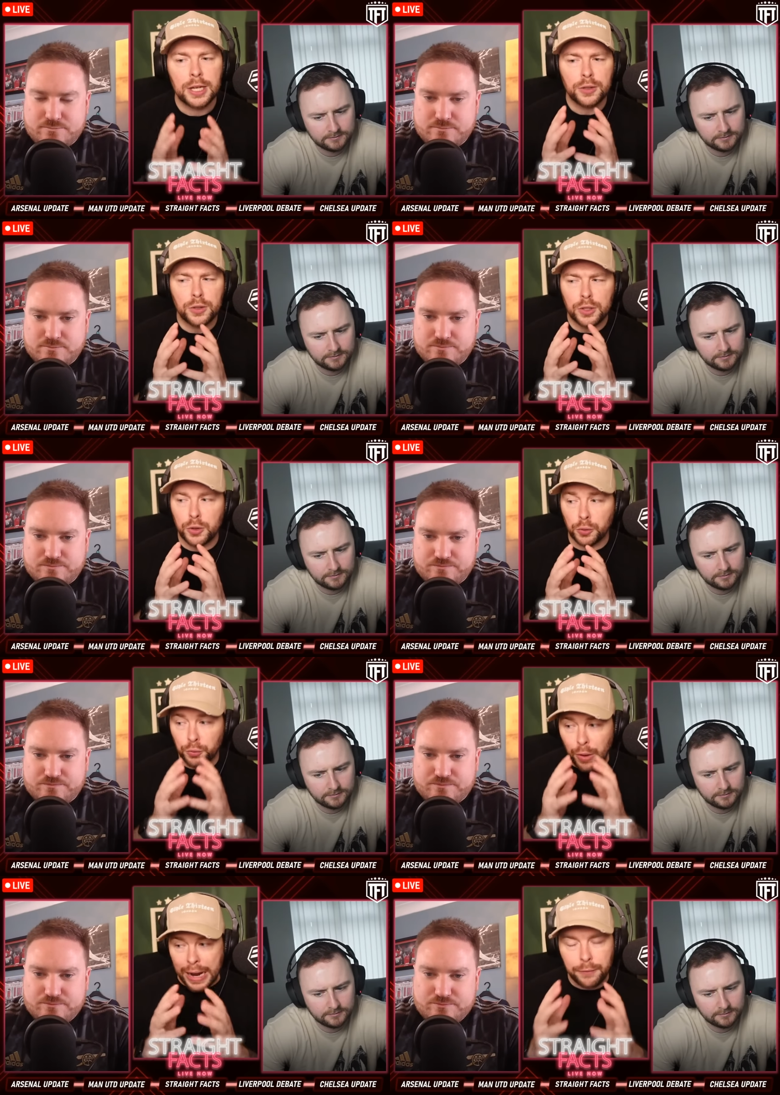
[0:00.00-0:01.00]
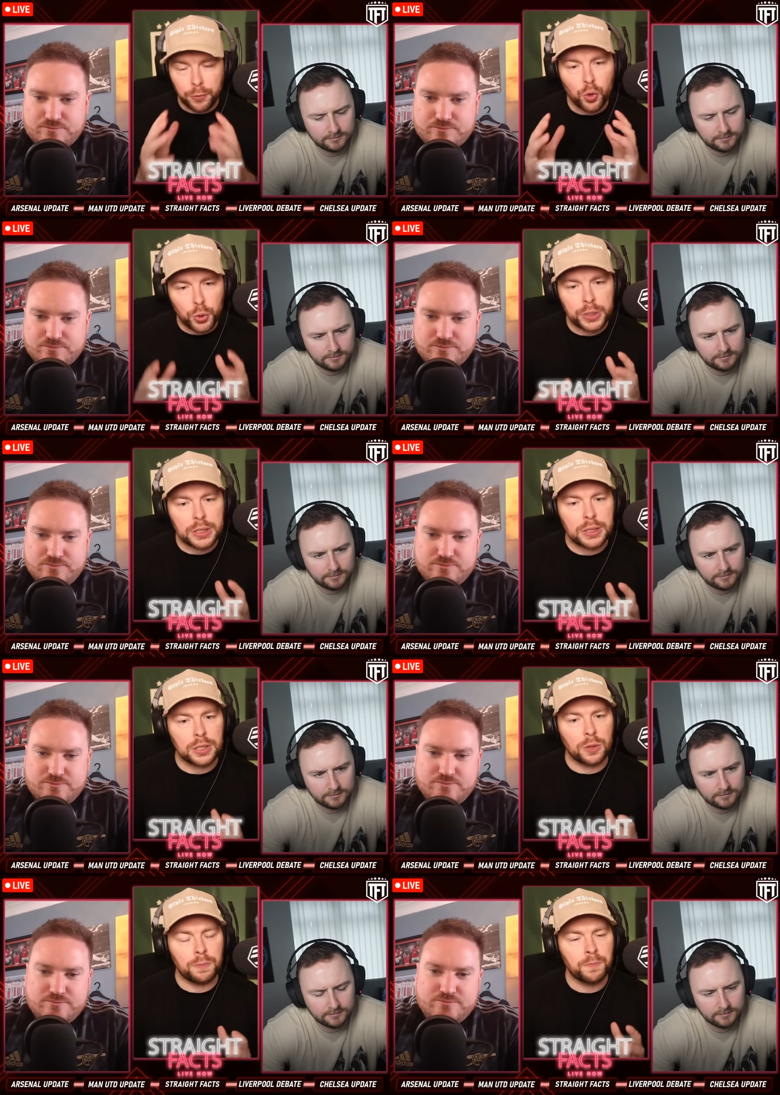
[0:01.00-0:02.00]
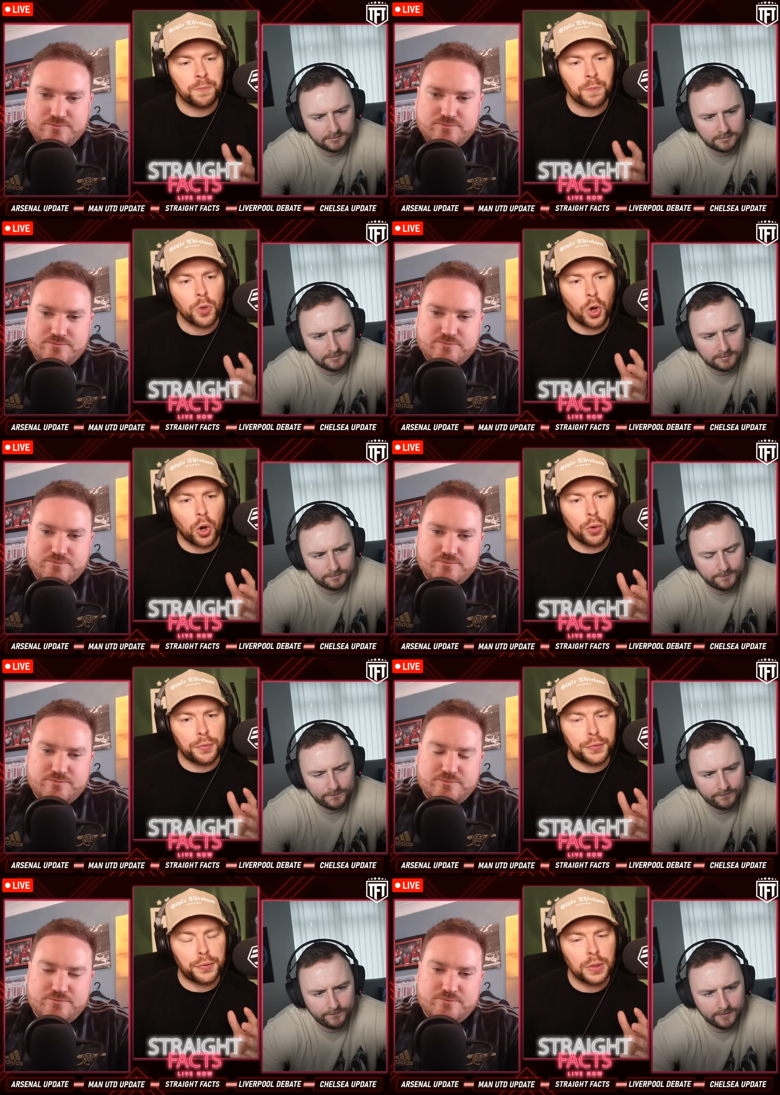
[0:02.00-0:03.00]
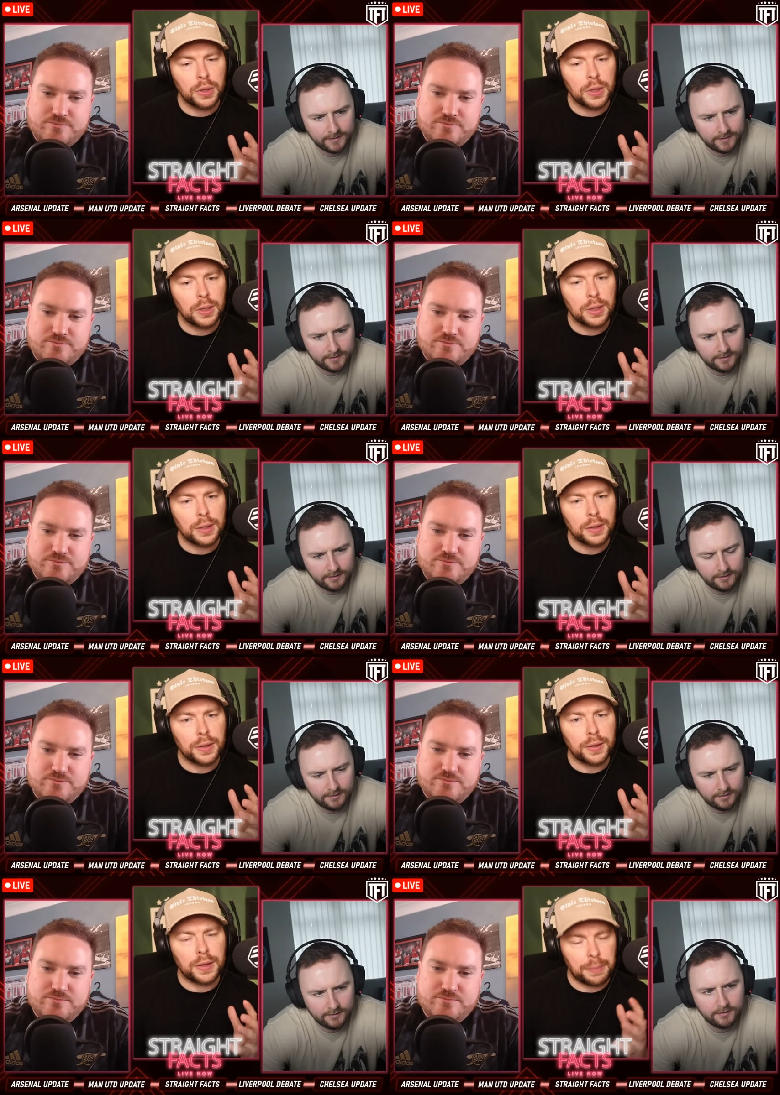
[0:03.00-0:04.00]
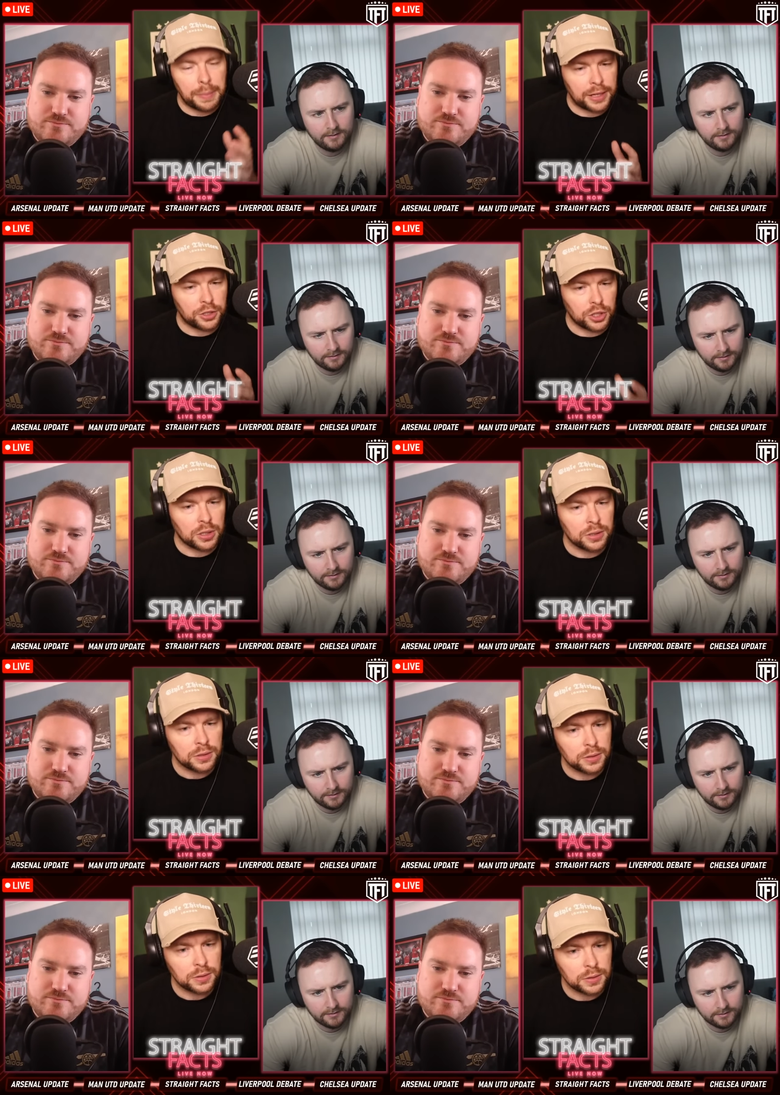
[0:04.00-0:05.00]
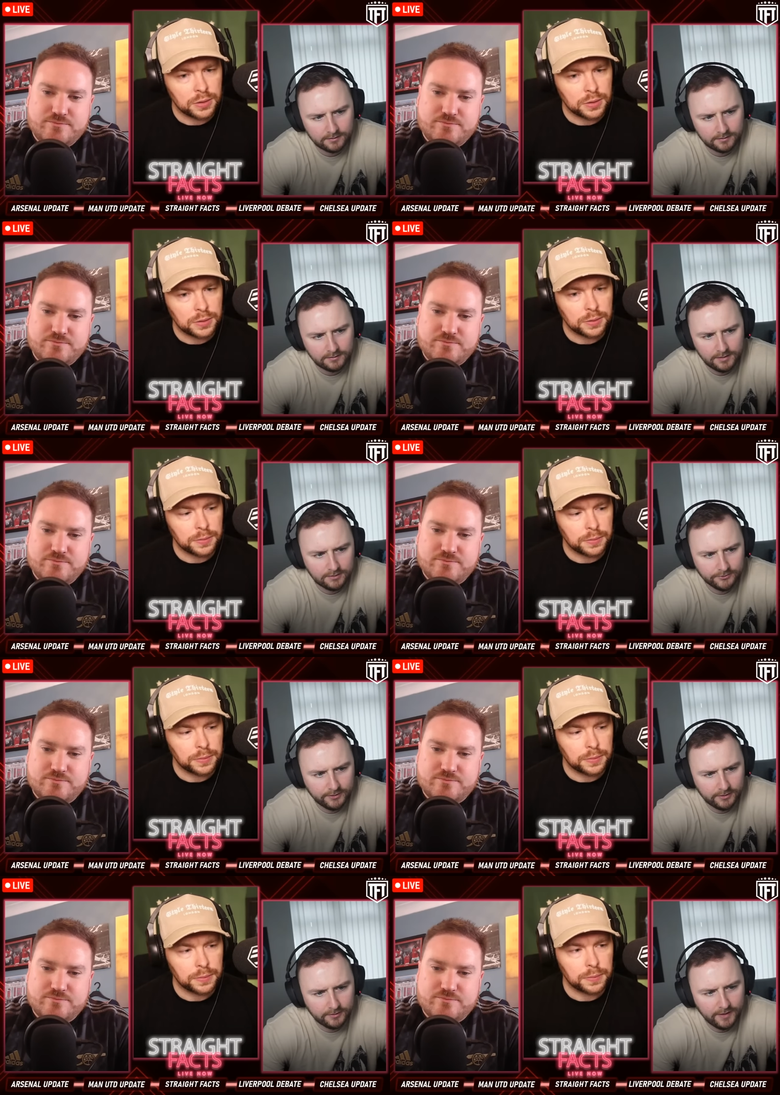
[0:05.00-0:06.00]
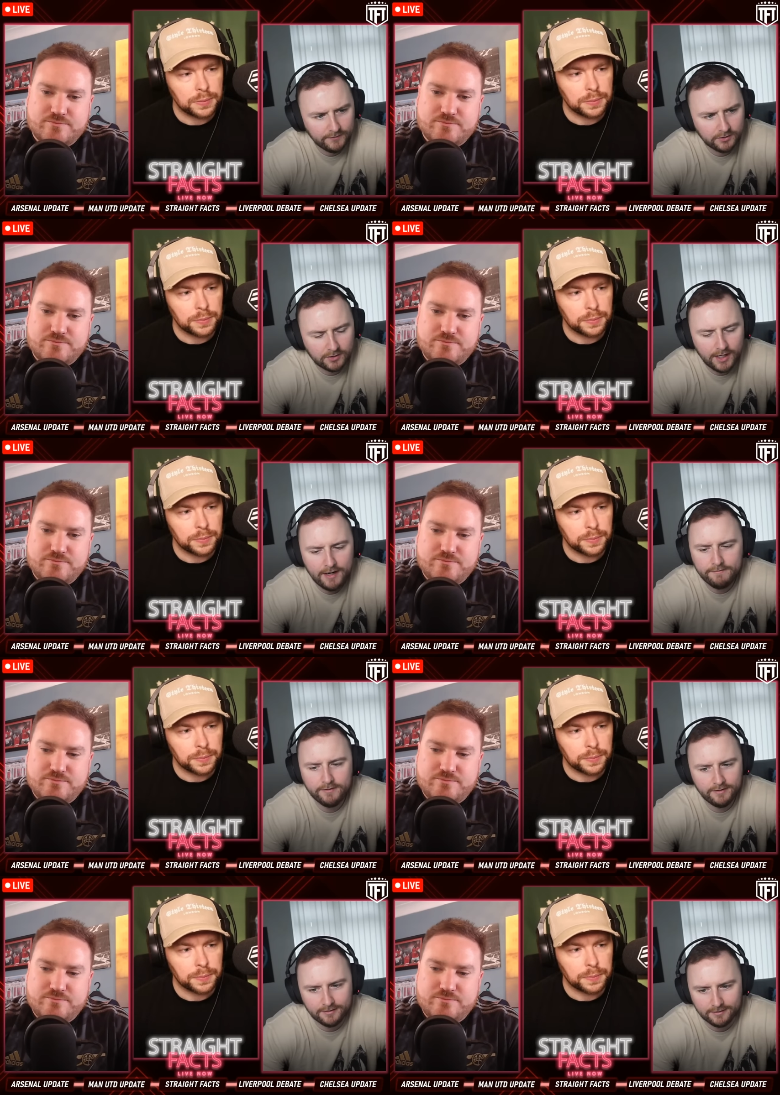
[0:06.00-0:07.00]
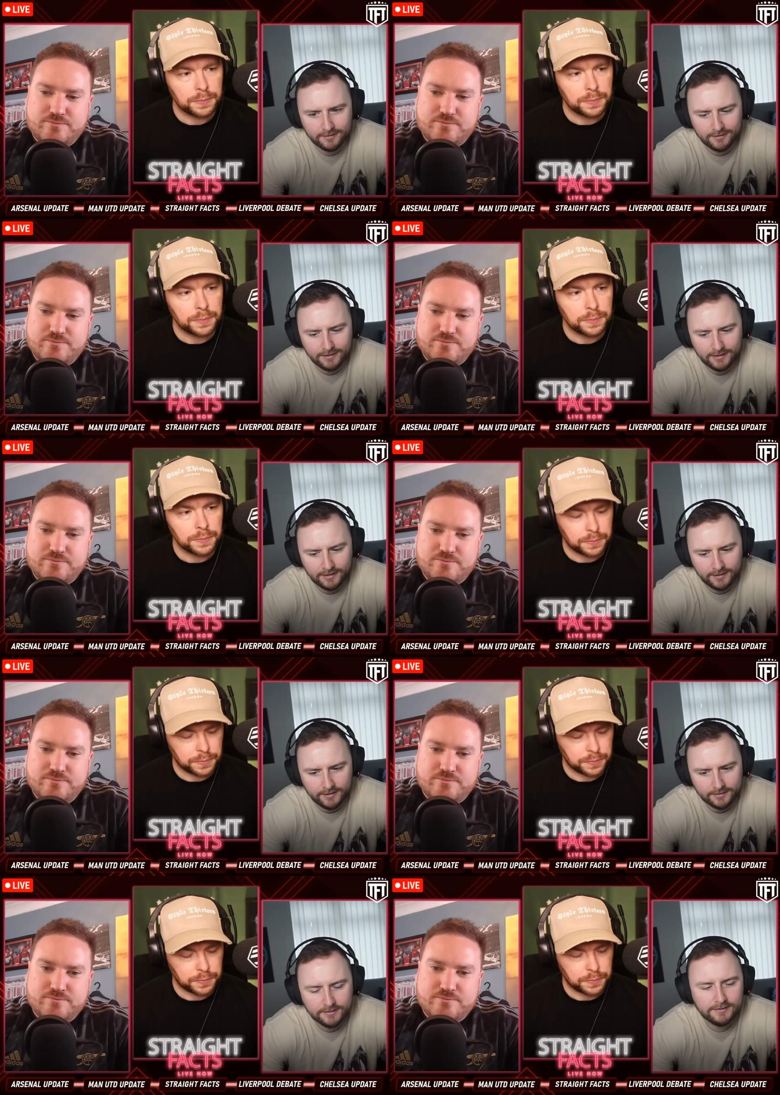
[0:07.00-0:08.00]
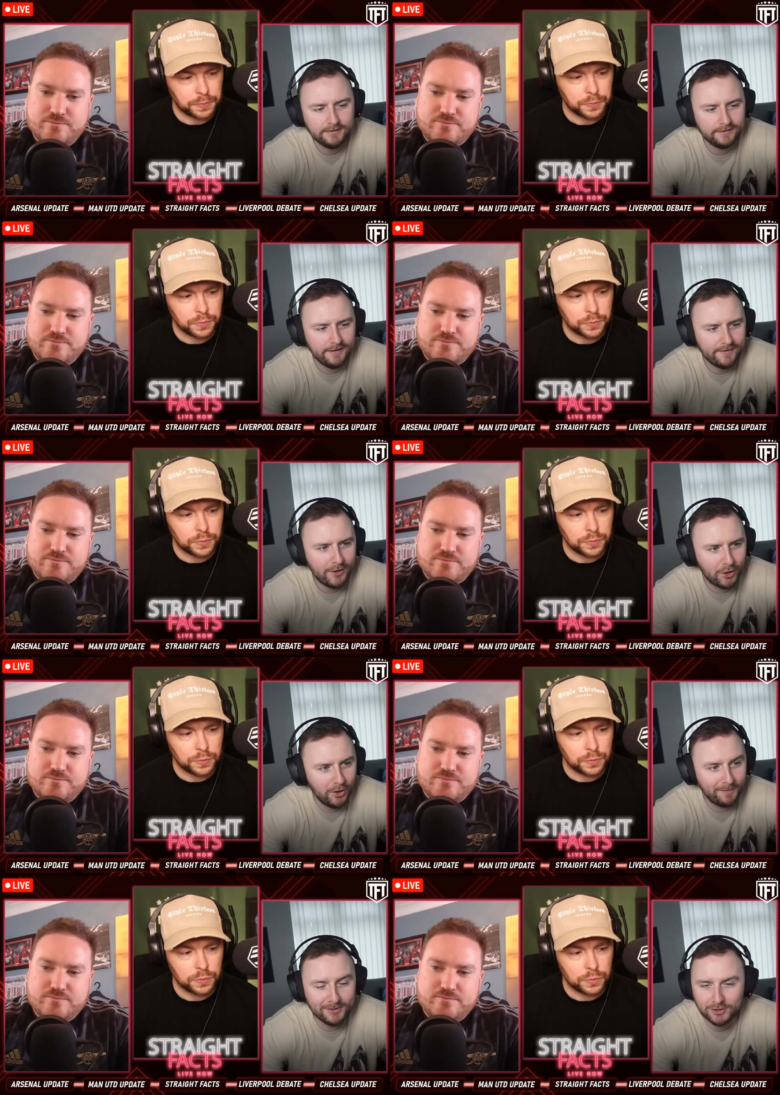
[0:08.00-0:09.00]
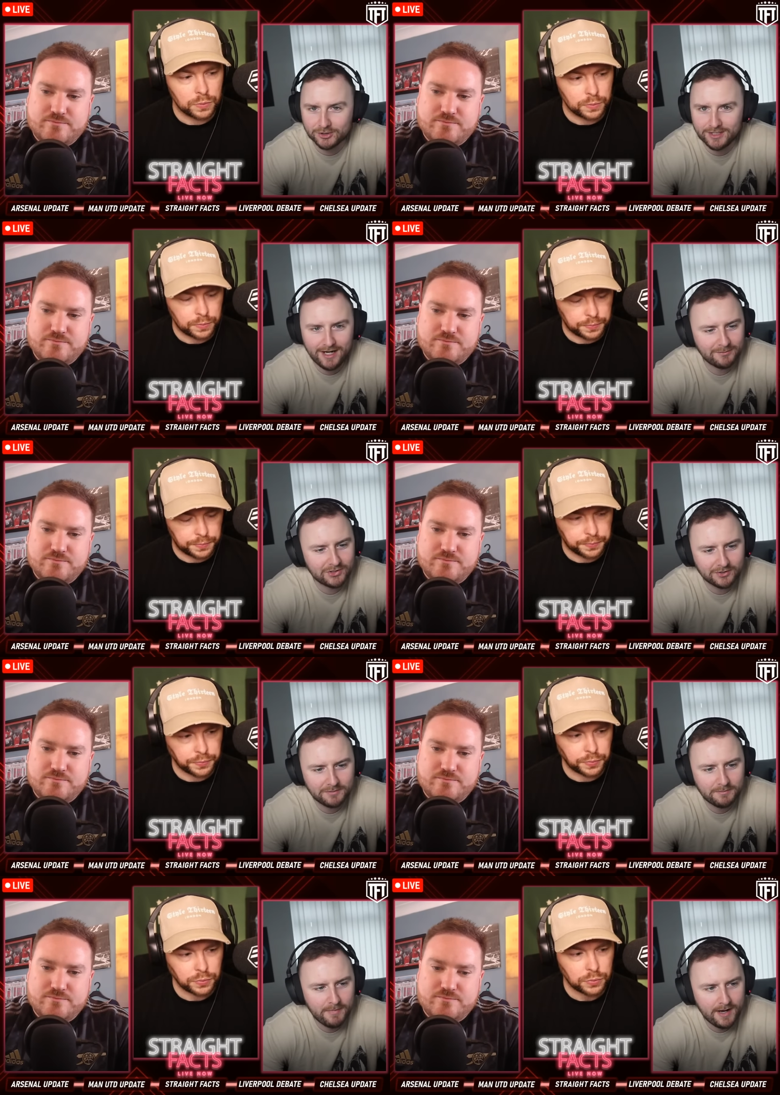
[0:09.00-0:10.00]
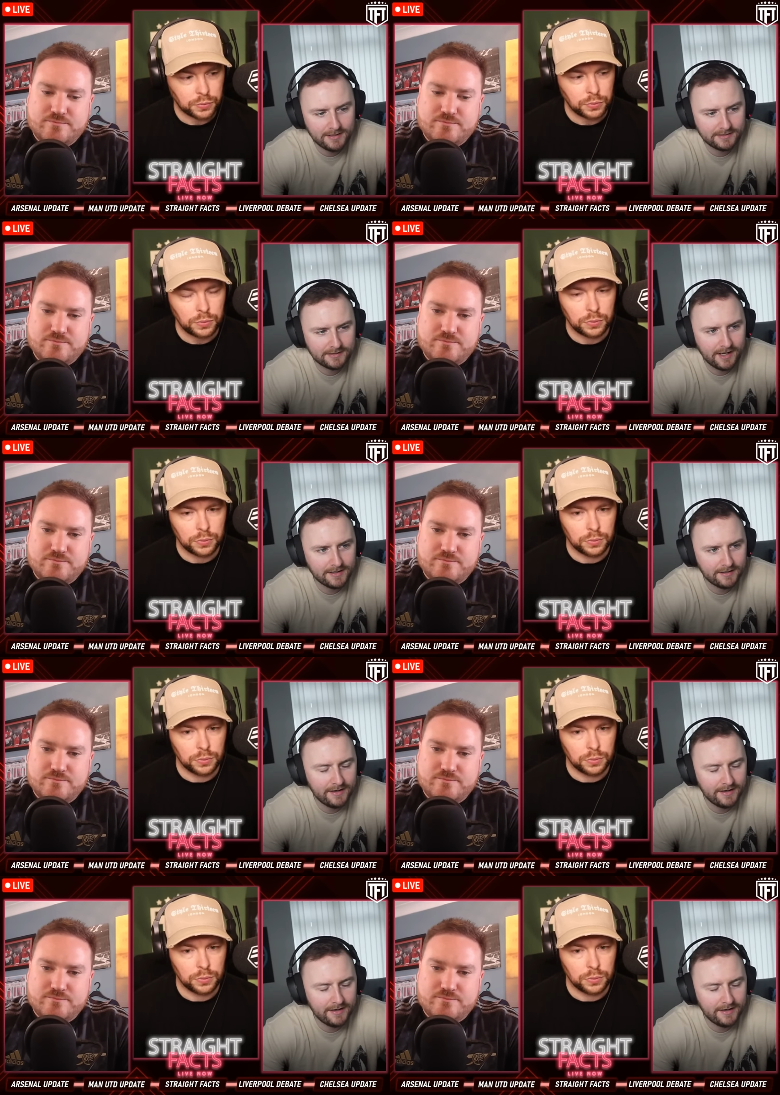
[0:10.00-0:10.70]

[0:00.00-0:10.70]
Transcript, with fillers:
Speaker 1: the, the rightful criticism of their manager?
Speaker 2: Yeah, of course they do. They have to look at everything. This is their, their club is just an absolute mess. Like